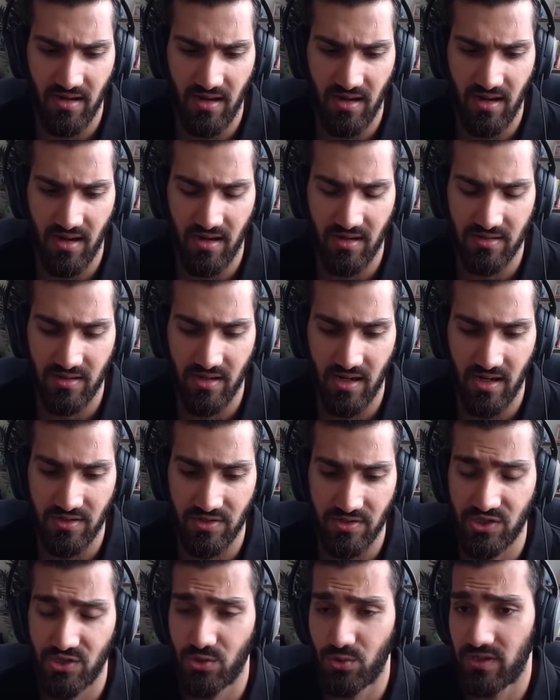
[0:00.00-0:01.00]
our
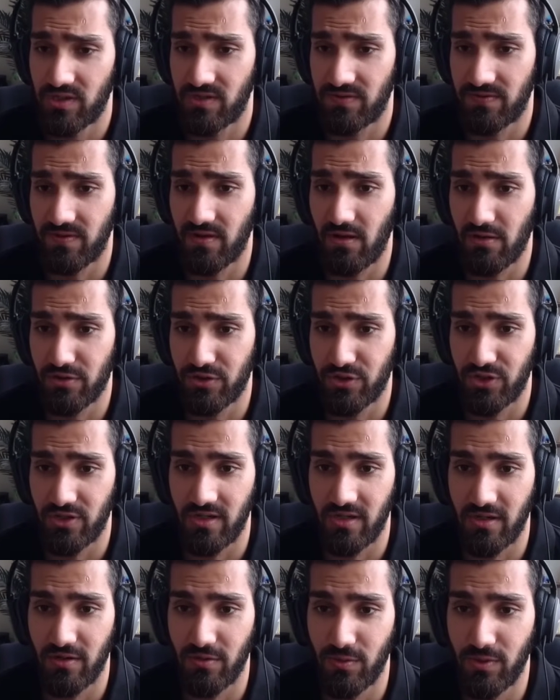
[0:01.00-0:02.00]
stewards of
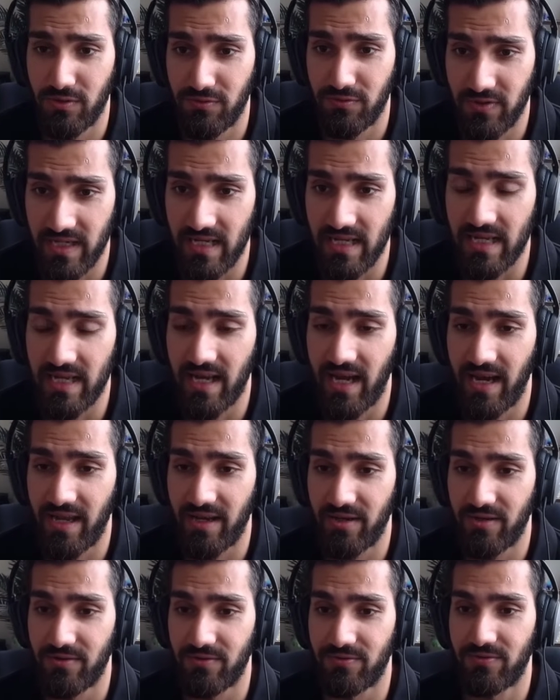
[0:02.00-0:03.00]
culture were really
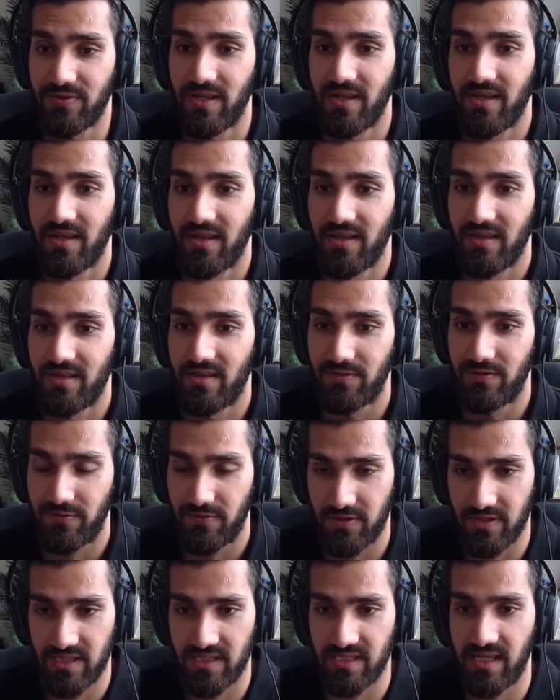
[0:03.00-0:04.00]
kind of the
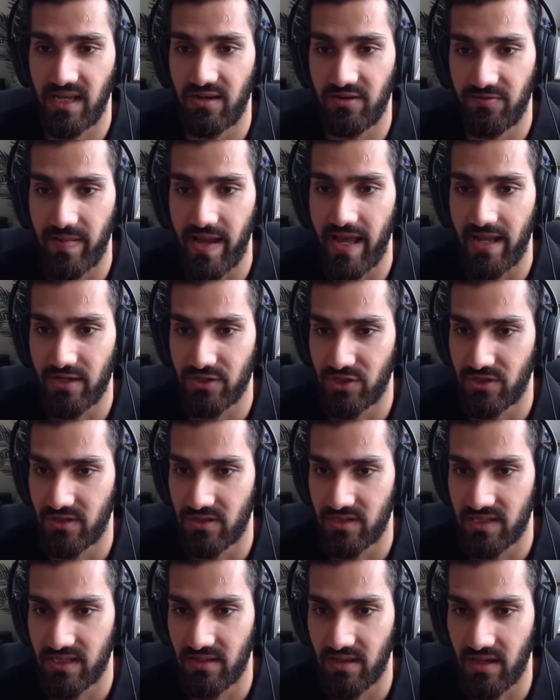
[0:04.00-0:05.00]
first set of
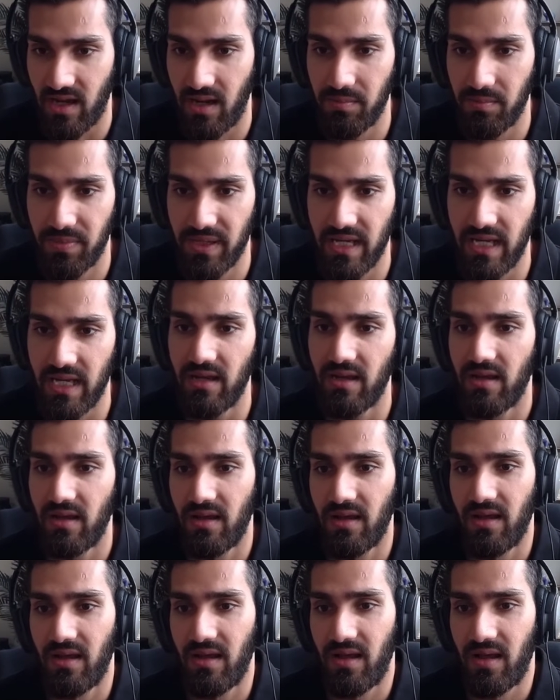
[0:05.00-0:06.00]
managers in the company.
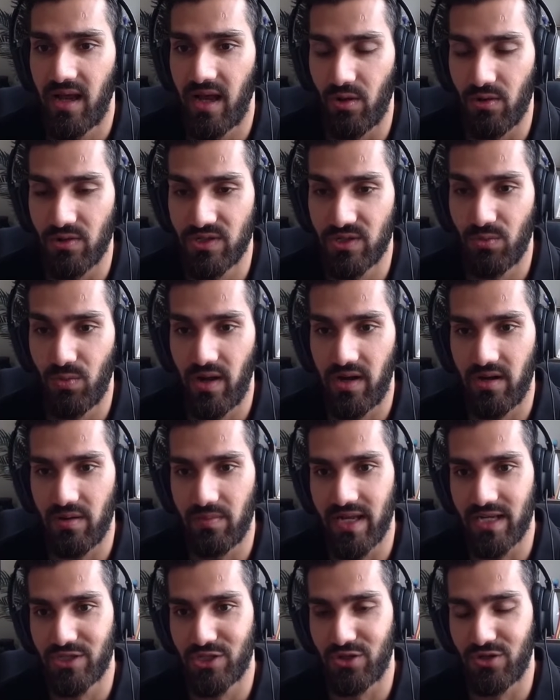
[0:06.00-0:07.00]
I also wanted to
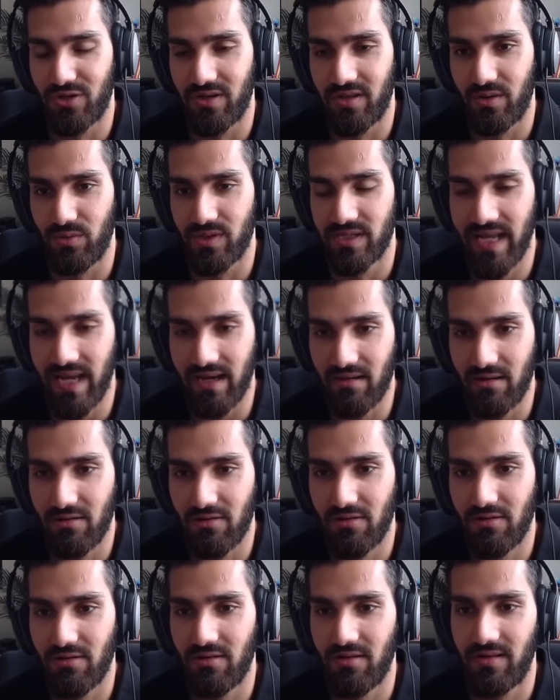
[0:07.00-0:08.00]
make sure they were
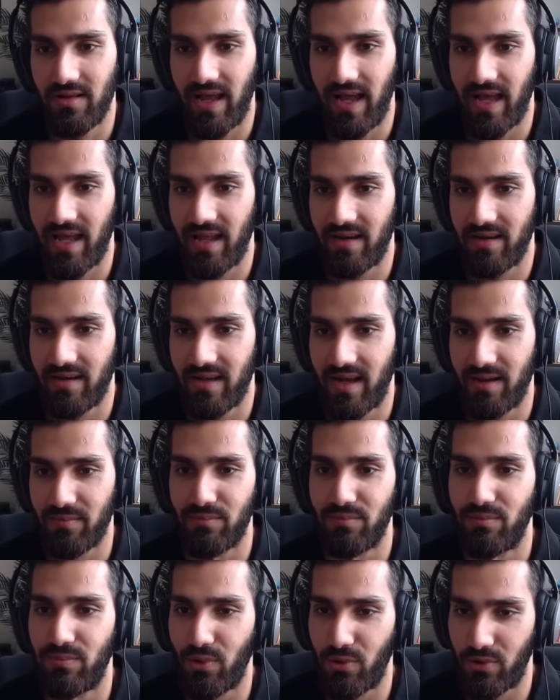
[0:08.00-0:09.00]
technical, and I
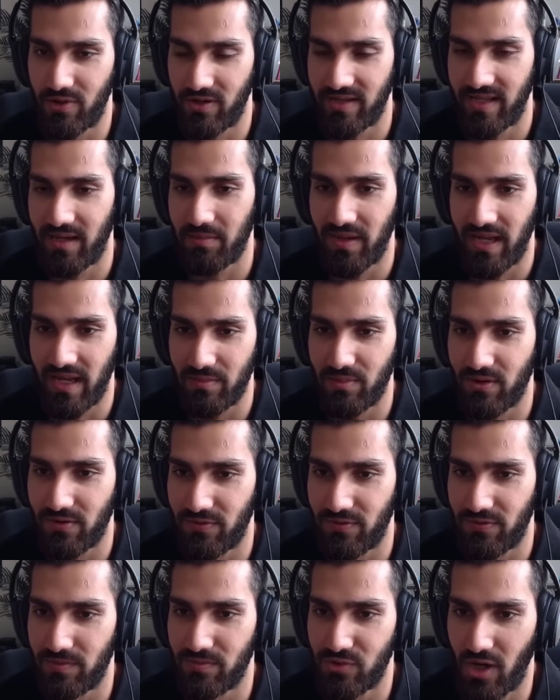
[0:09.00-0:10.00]
borrowed that playbook
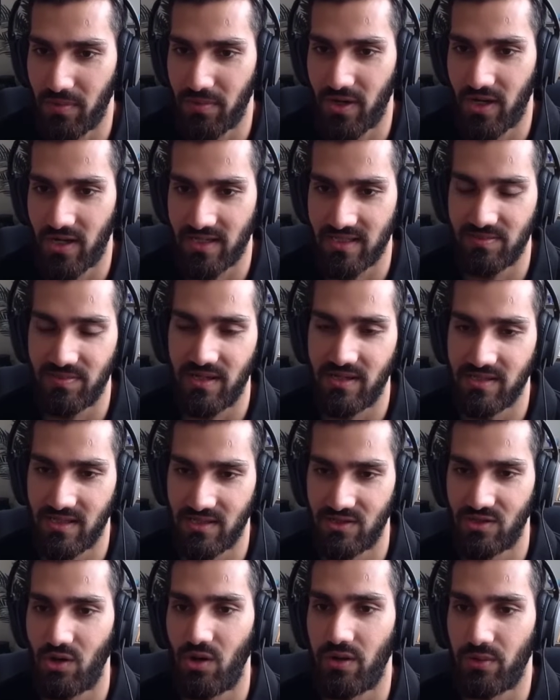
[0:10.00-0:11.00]
from Dropbox because I
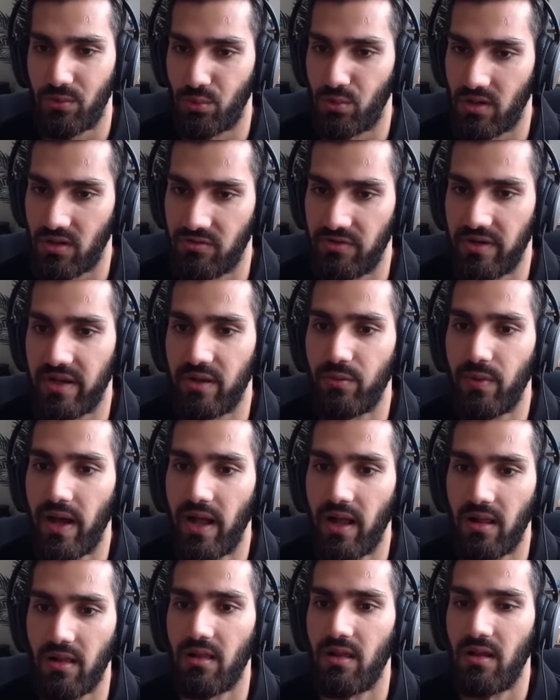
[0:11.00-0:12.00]
saw it work really
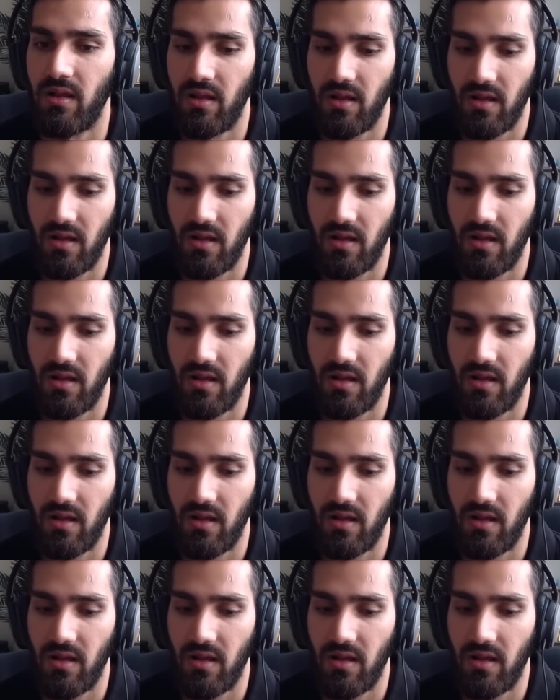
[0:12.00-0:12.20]
well.